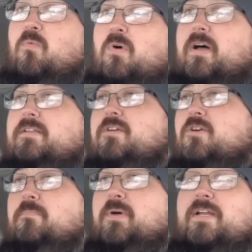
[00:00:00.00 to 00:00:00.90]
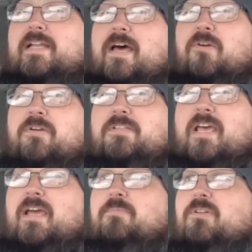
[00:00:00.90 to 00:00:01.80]
1. You're going to put it down on the
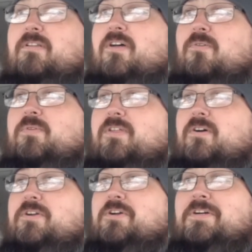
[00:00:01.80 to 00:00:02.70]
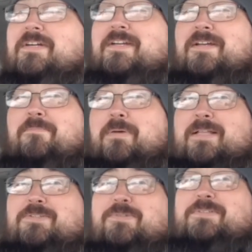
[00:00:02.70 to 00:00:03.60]
table along with all your
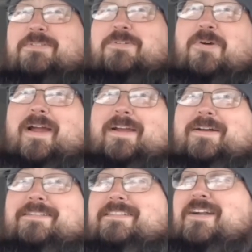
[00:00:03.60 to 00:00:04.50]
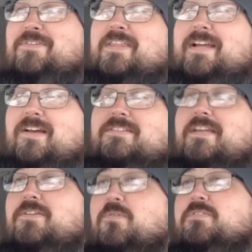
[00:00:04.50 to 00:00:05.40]
pencils and crayons and everything else I
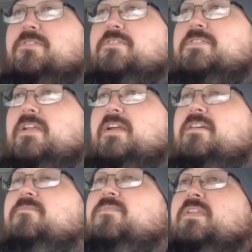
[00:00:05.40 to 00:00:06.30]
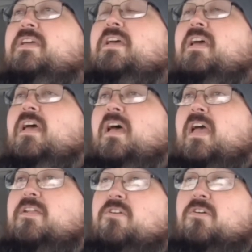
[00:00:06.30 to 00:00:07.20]
told you just needed.
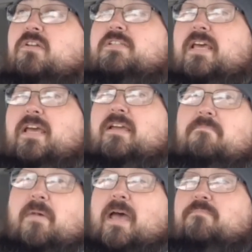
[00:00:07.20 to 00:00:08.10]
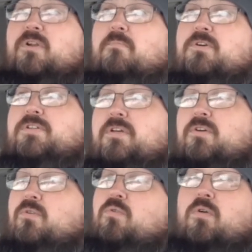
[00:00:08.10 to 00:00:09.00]
And you're going to take map number
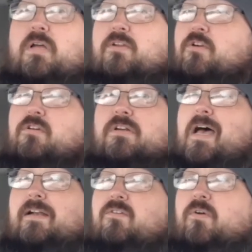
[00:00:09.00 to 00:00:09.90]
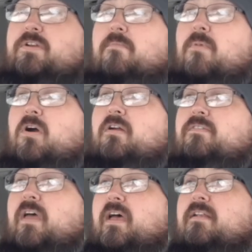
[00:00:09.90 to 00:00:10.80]
2. You're not going to mark
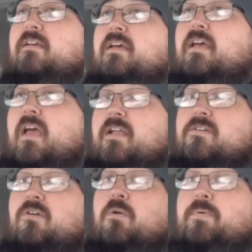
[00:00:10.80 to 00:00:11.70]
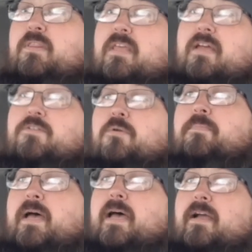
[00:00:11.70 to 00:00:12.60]
that, and you're going to put that in your
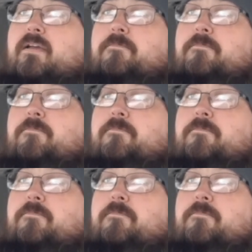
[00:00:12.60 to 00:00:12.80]
pack.